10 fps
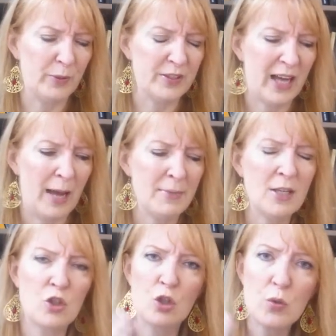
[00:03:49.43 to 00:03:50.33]
but I
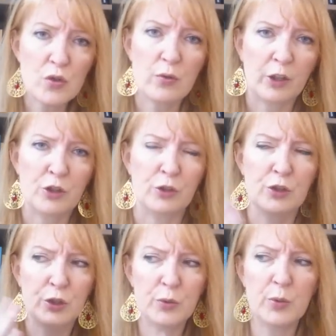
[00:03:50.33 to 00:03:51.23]
mean too
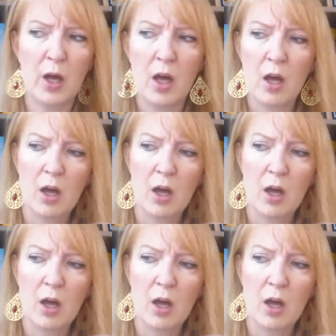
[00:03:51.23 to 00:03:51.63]
structured, too